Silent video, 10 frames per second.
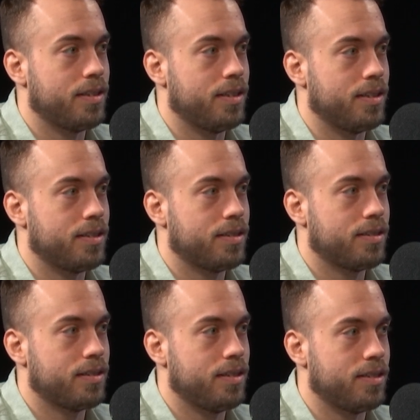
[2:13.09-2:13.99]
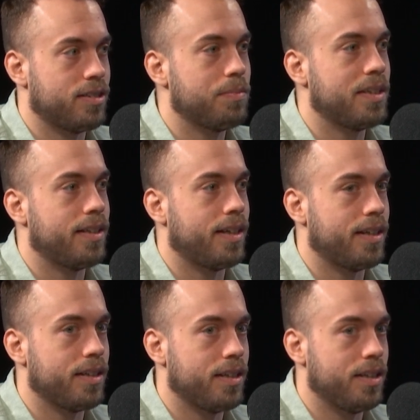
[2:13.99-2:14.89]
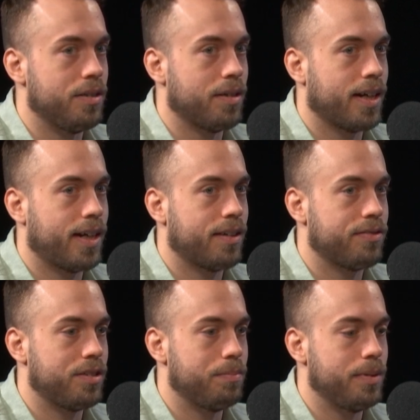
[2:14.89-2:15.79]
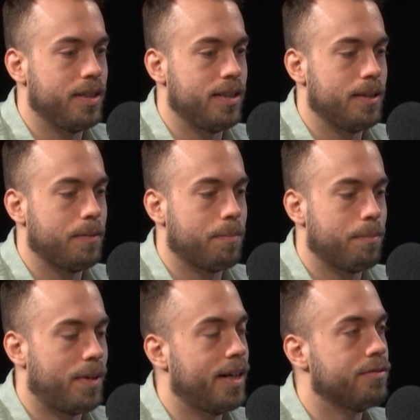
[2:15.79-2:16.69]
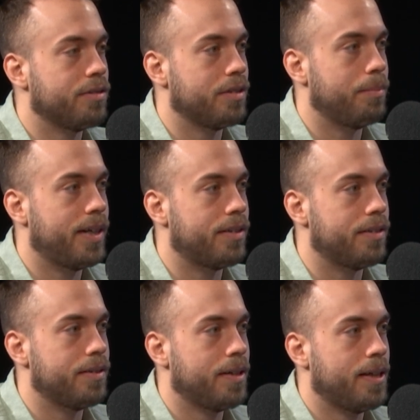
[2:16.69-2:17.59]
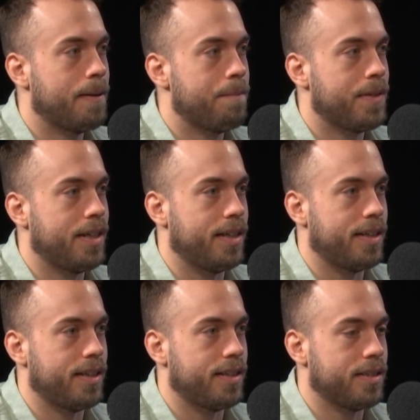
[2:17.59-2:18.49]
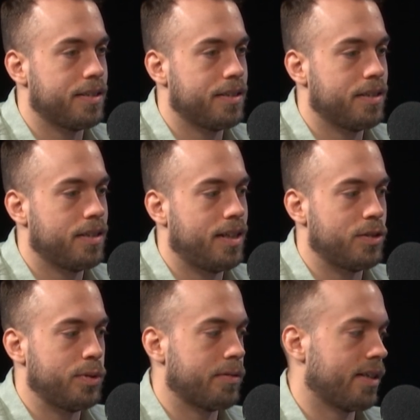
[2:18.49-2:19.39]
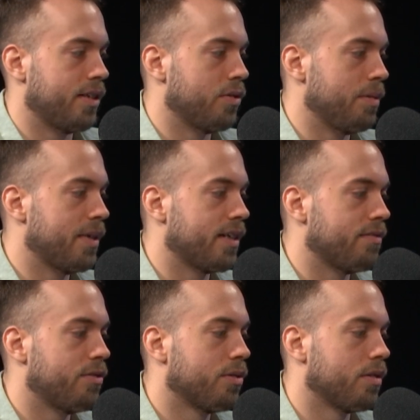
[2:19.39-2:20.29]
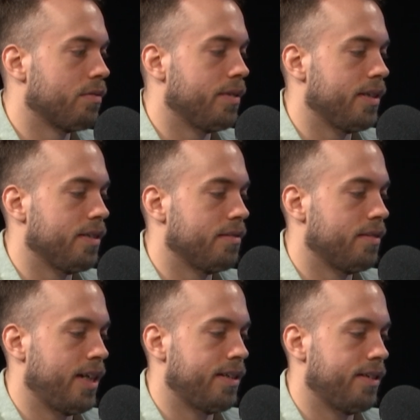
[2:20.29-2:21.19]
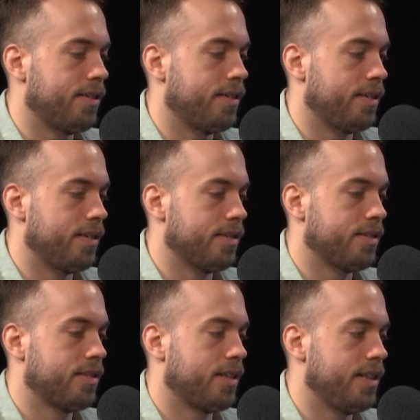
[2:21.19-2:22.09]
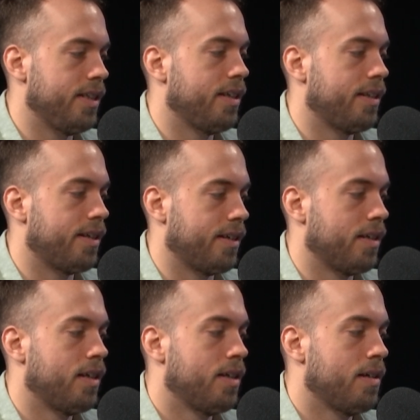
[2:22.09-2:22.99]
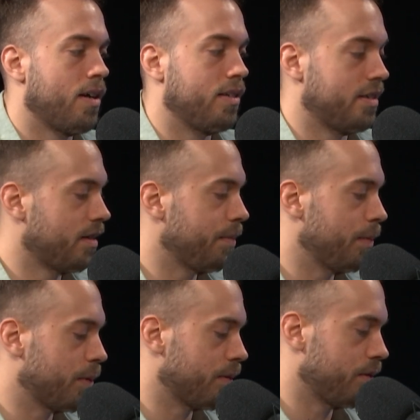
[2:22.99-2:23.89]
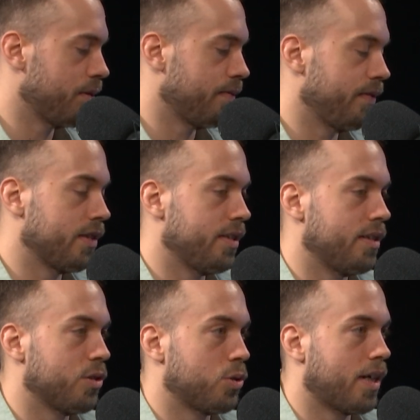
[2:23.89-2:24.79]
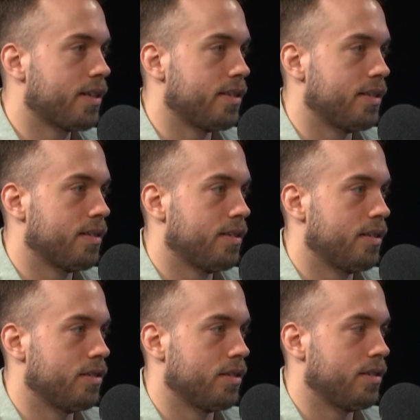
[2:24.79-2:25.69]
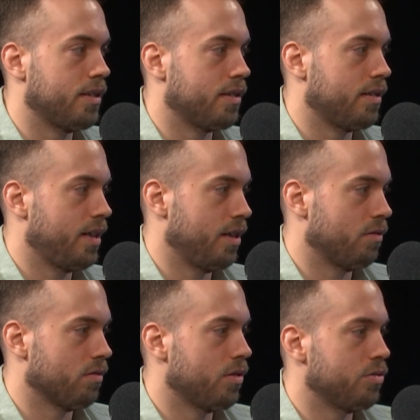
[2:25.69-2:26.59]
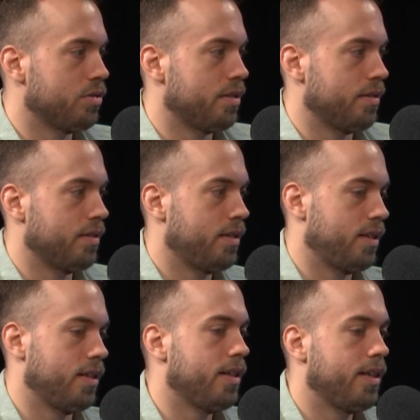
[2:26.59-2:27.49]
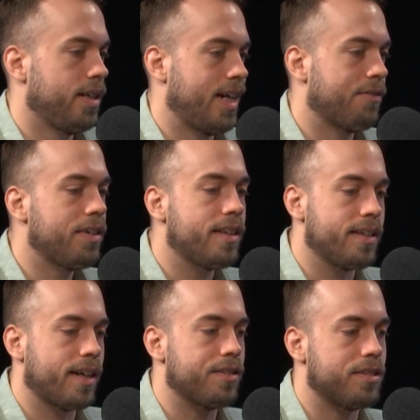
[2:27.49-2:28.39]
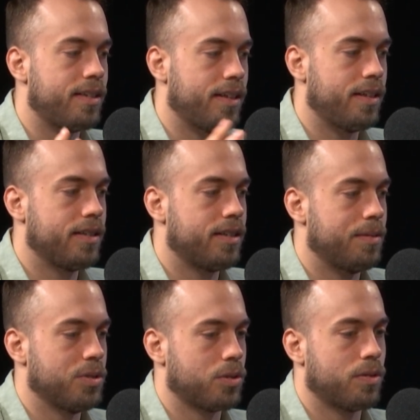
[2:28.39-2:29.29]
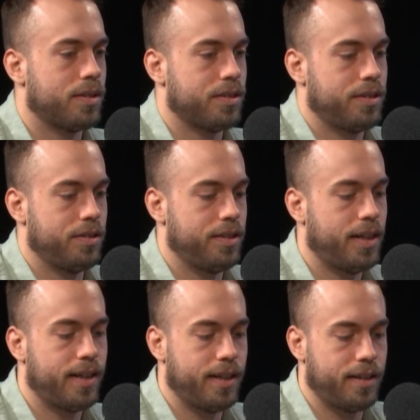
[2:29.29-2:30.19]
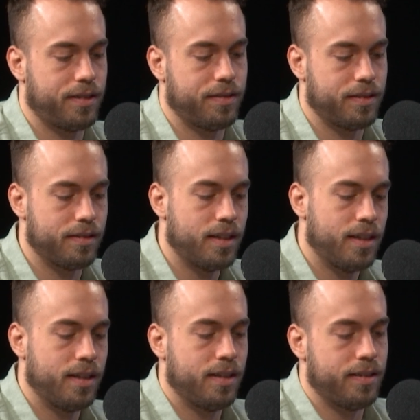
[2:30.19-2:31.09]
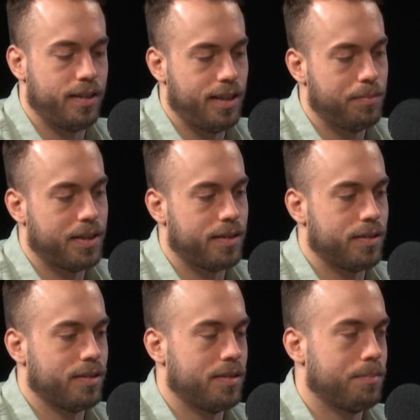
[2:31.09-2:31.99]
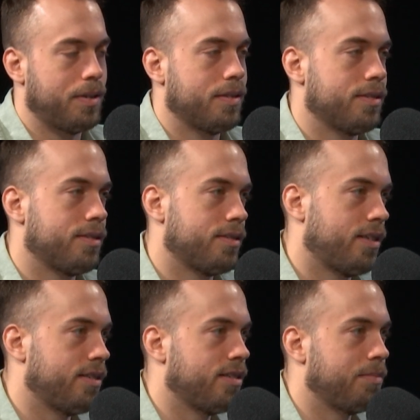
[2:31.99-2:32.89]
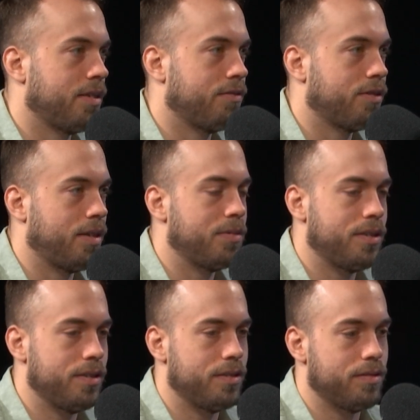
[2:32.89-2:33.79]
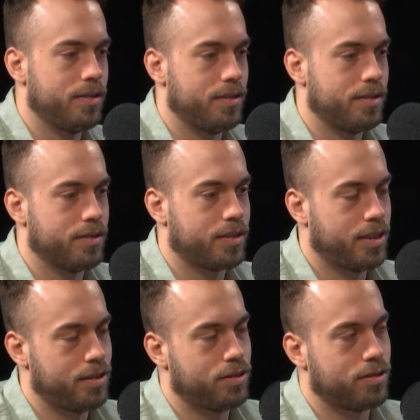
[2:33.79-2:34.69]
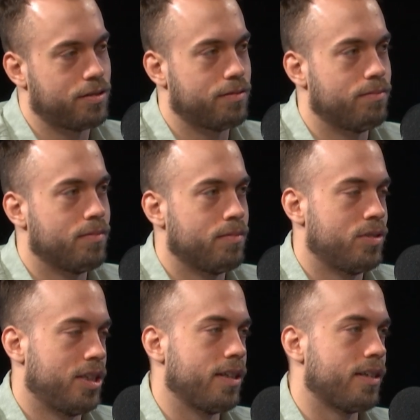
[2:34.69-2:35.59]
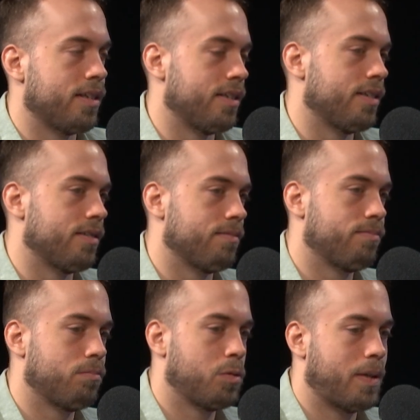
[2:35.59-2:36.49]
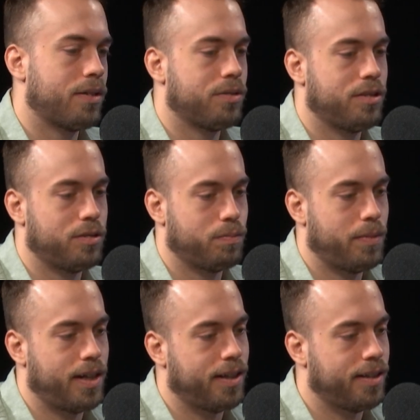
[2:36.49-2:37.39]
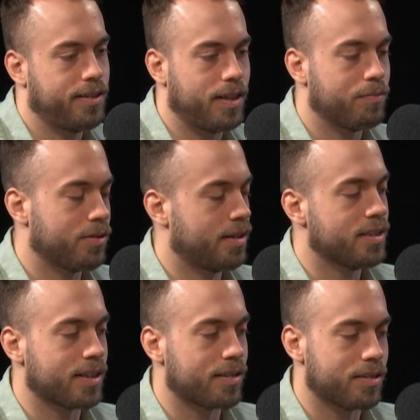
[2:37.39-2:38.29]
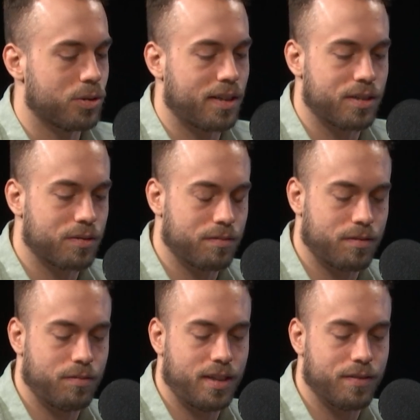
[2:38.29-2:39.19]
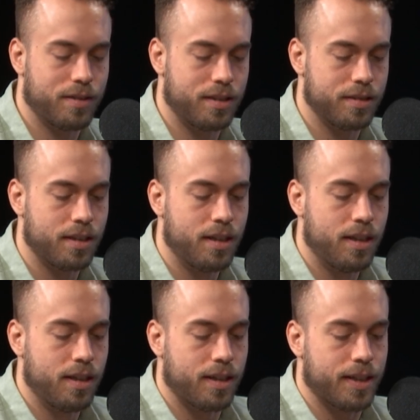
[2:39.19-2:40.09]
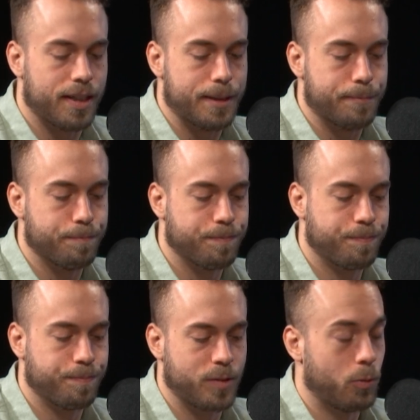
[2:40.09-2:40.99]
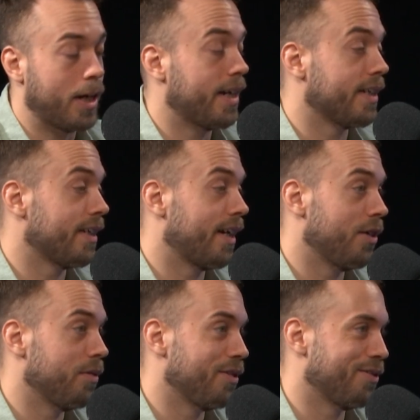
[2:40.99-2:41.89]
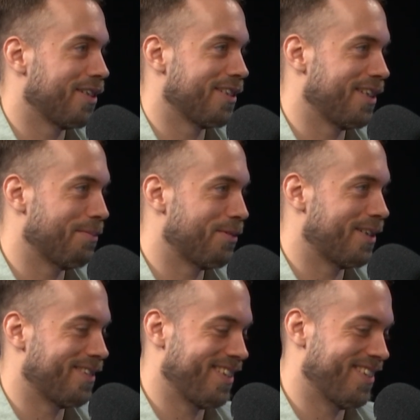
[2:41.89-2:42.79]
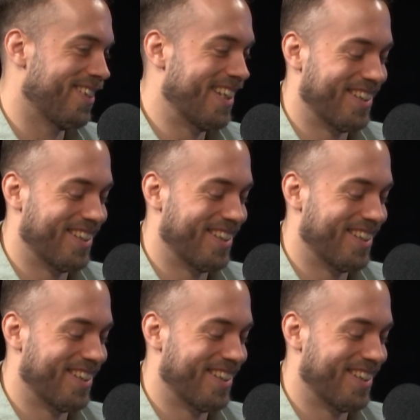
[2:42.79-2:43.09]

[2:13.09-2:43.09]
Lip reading: It's something that you have to be mindful about. And as we were kind of going back and forth, we landed on this idea that a lot of people are just very distracted. They're engrossed in everything else that comes across their day. The emails, and the boss has something for them to do, and their kids are sick, and their spouse is mad at them for not taking out the trash, or whatever it is. Why I always use that example, I don't know.